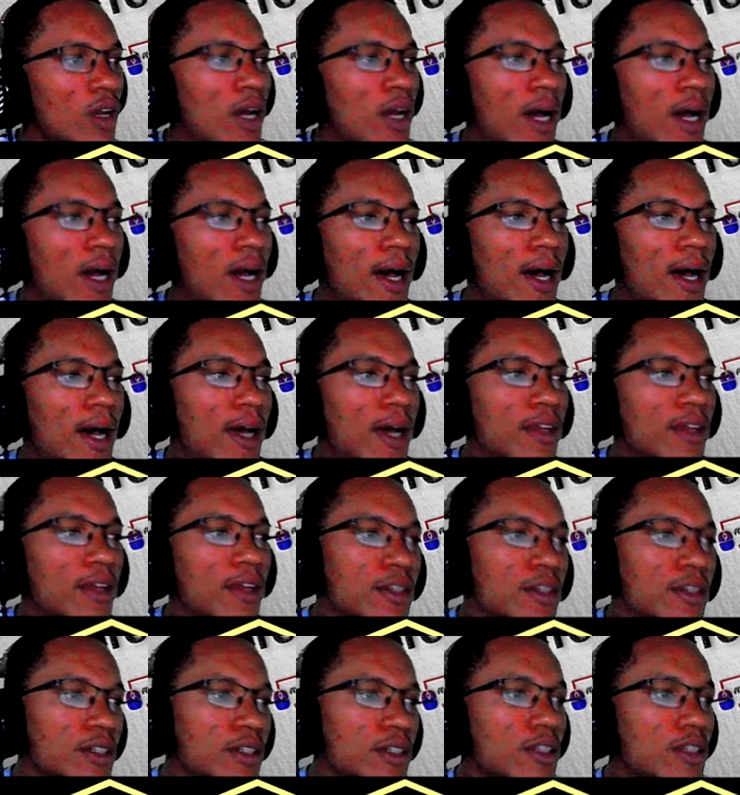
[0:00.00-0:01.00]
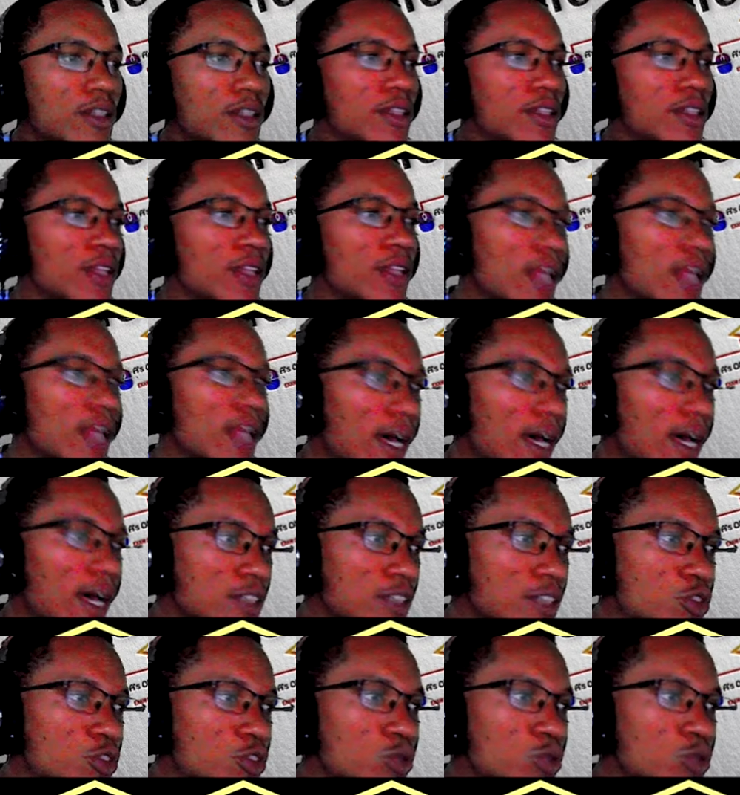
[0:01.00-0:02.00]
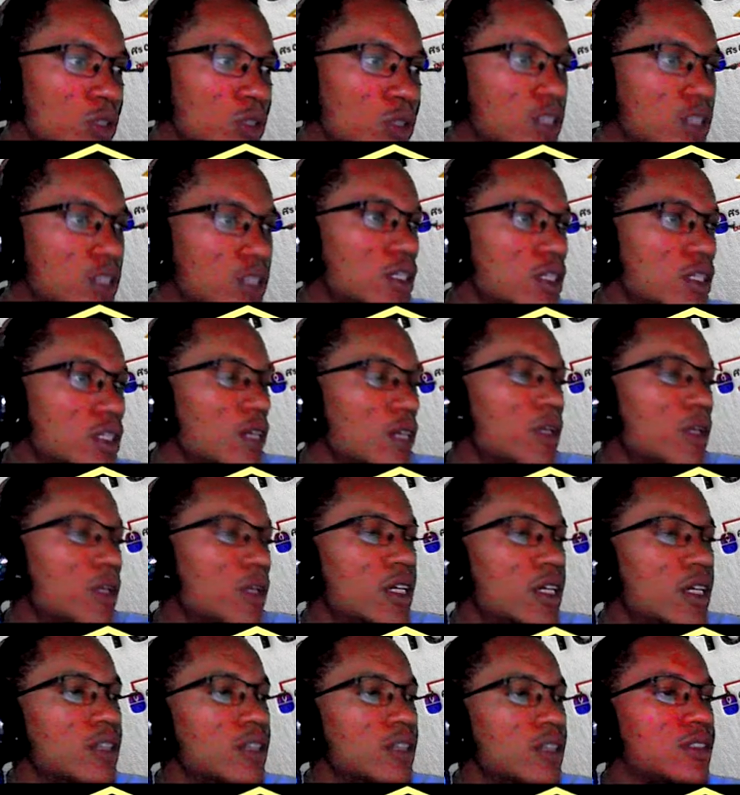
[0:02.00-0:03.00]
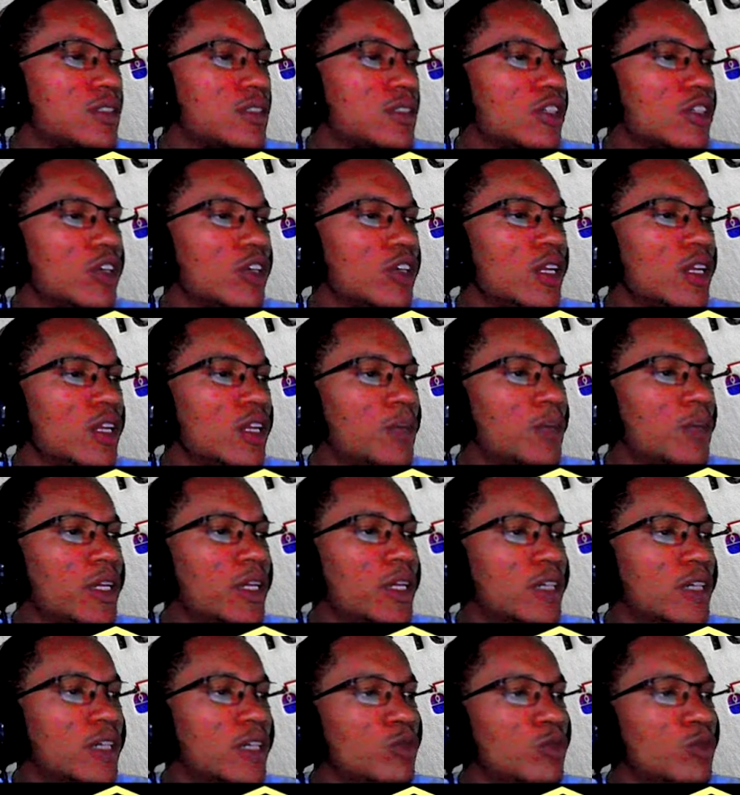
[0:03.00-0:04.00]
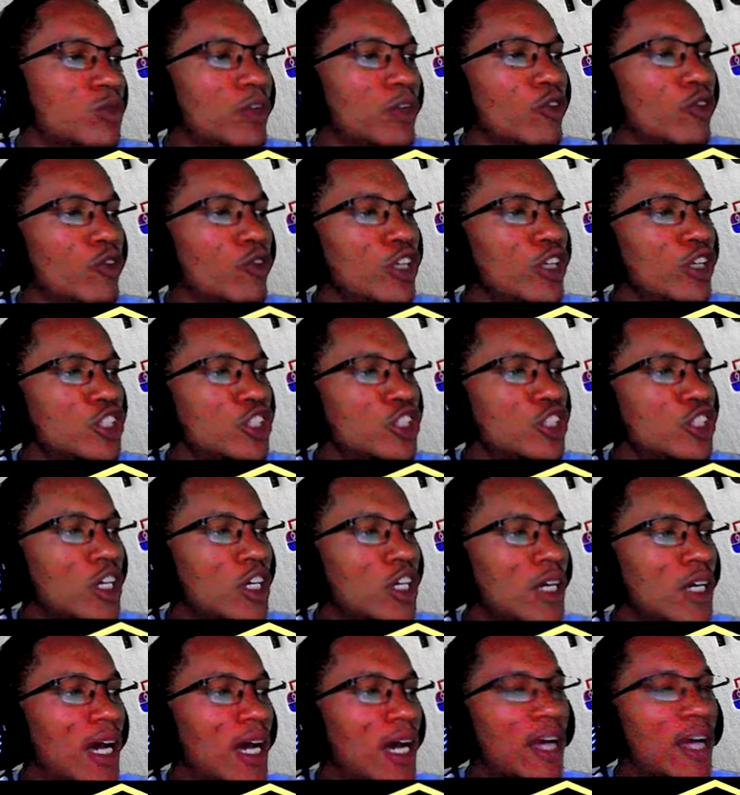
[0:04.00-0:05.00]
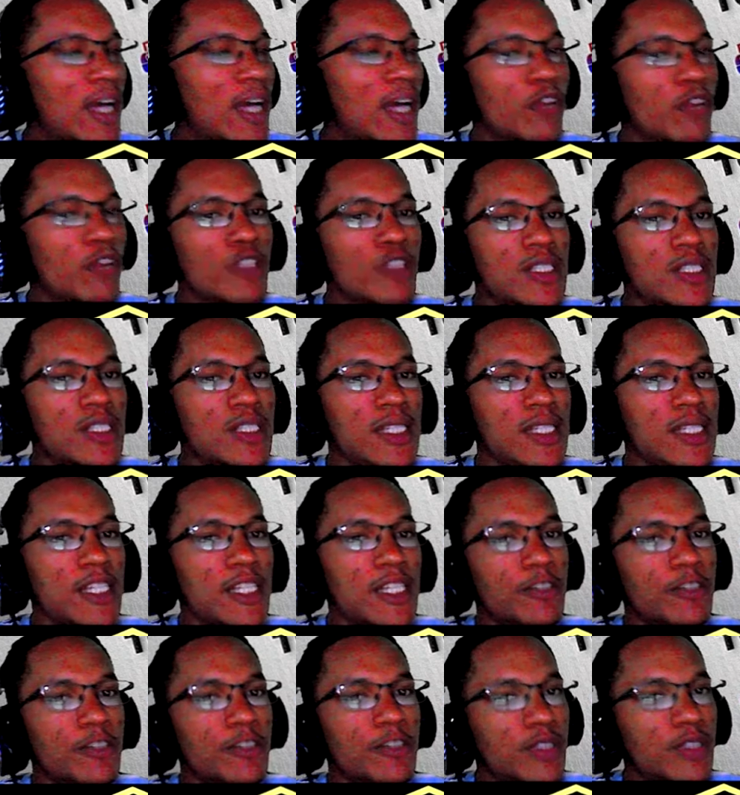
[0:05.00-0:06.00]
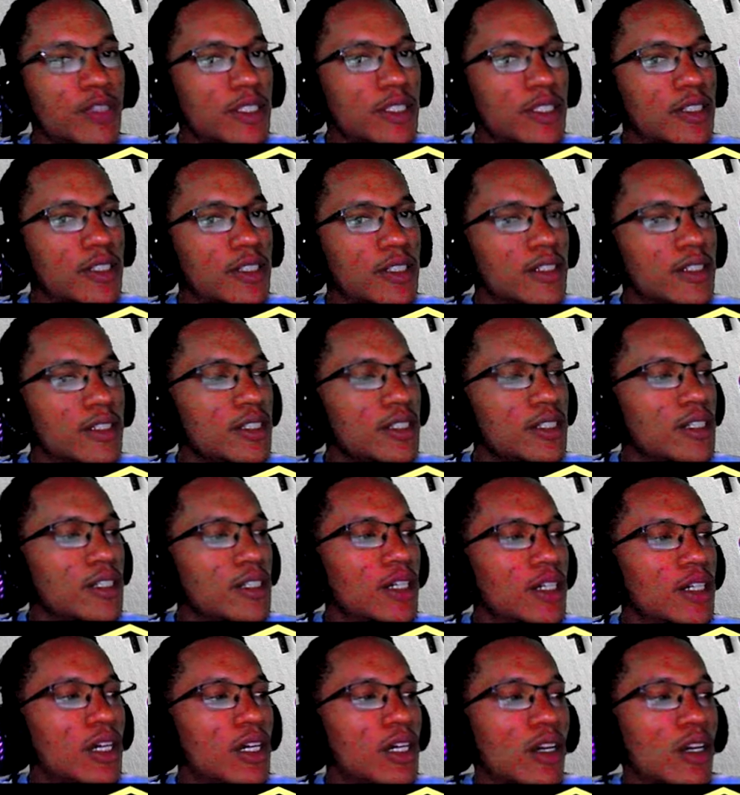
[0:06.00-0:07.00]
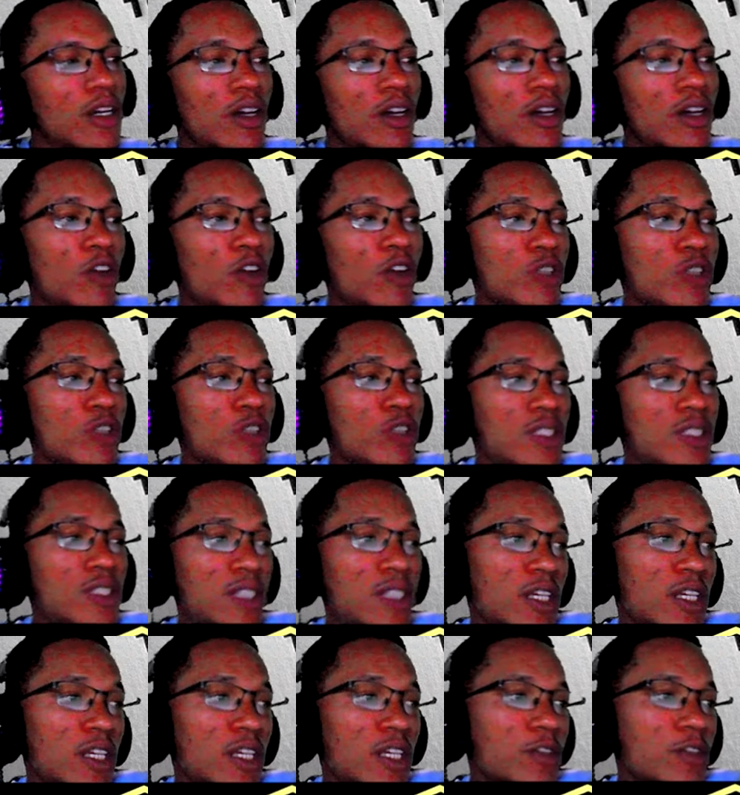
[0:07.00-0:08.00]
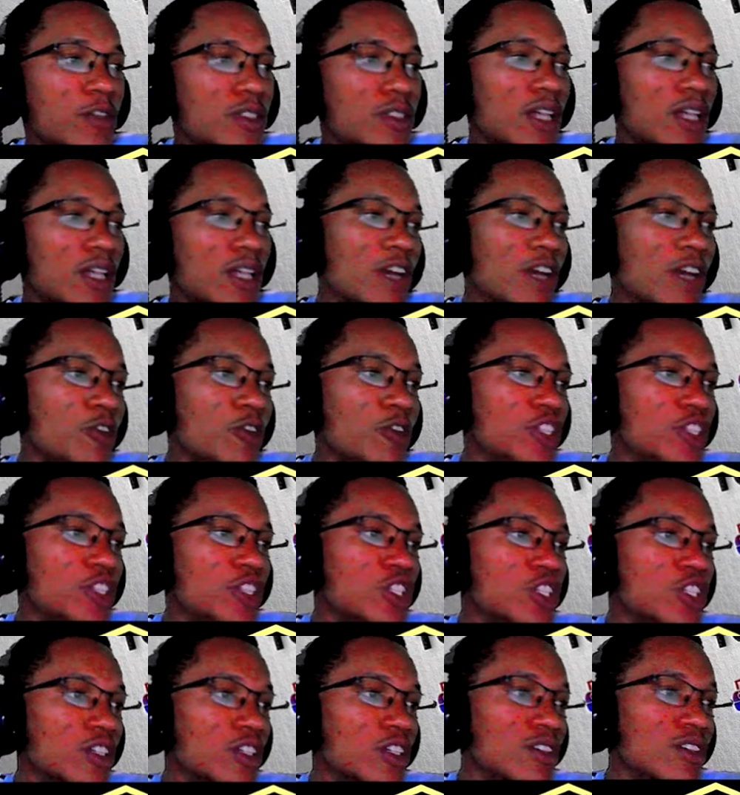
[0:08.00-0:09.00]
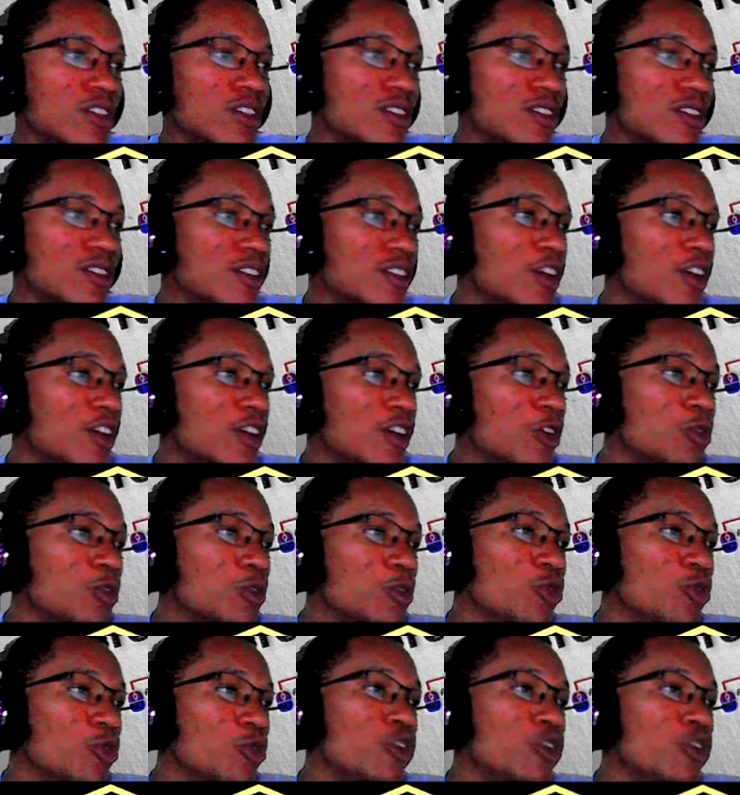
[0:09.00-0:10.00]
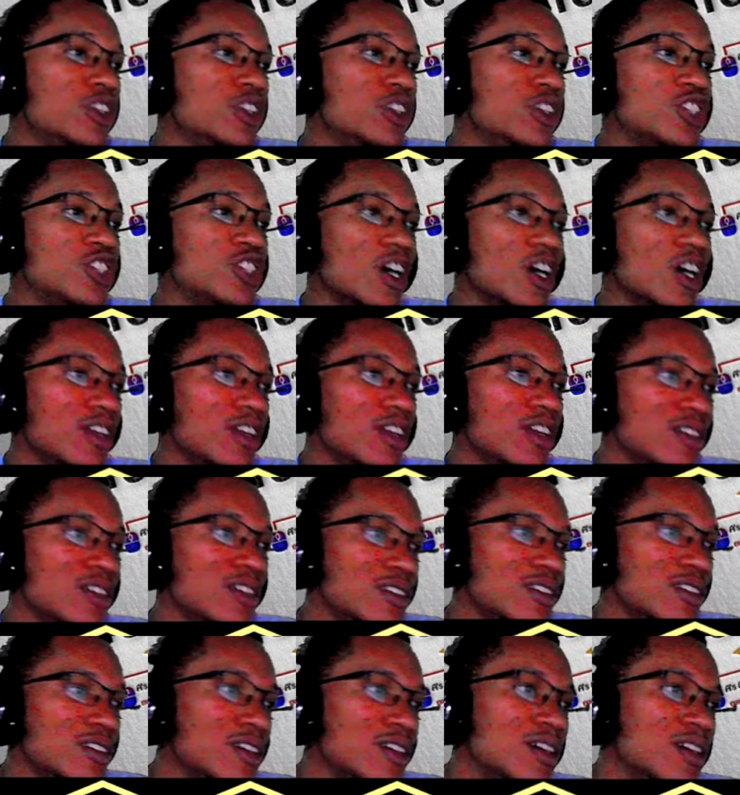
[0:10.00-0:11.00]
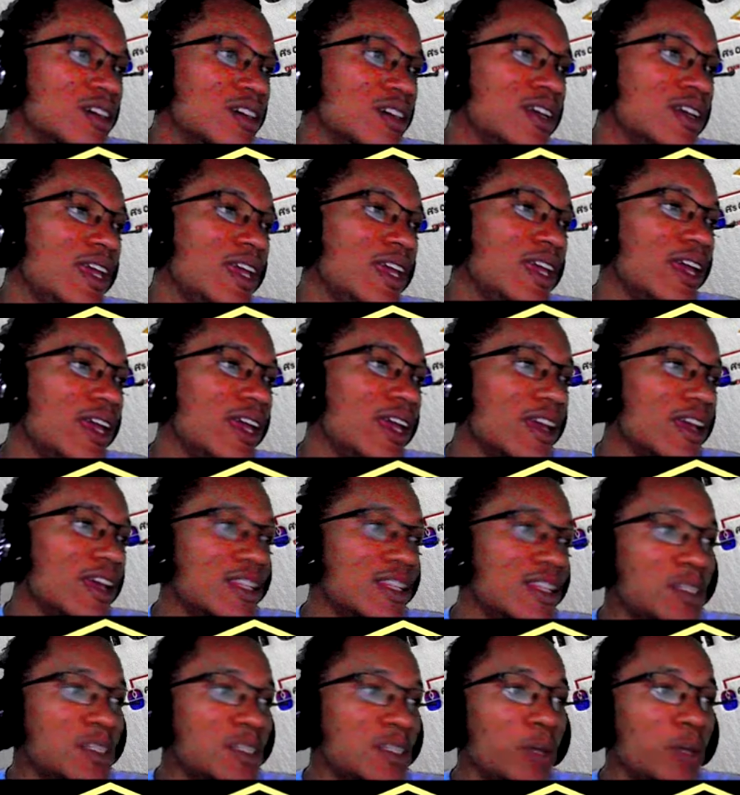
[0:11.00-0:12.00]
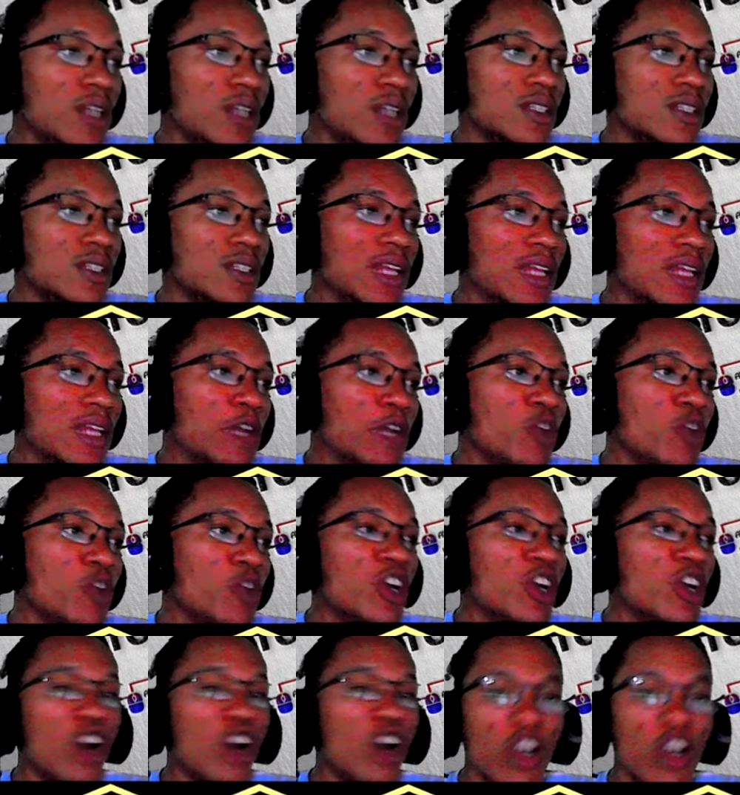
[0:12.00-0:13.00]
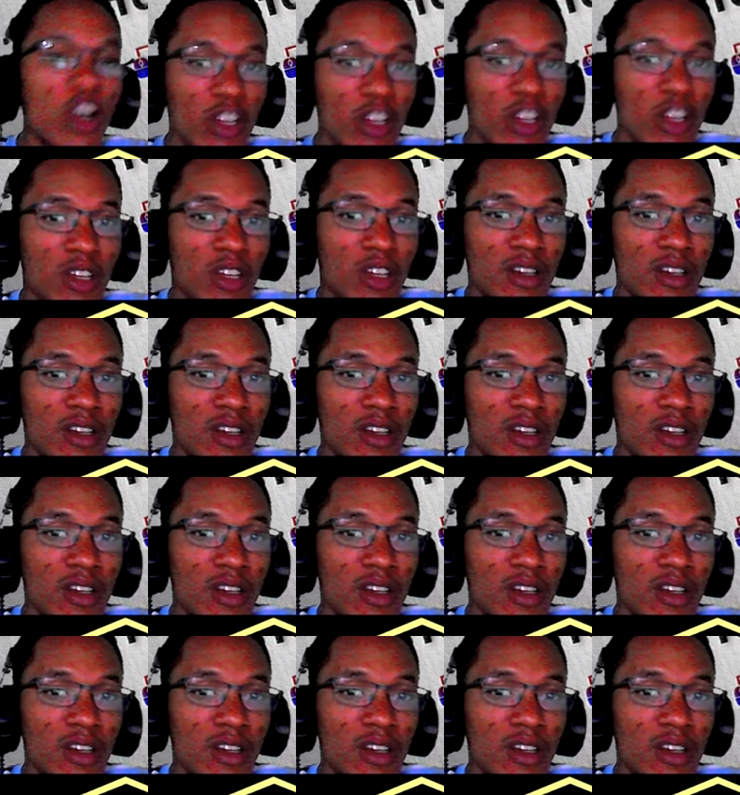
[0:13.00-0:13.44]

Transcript: And the last two words to eliminate would be region and receives. Receives and region. Now region here they spell it like regon,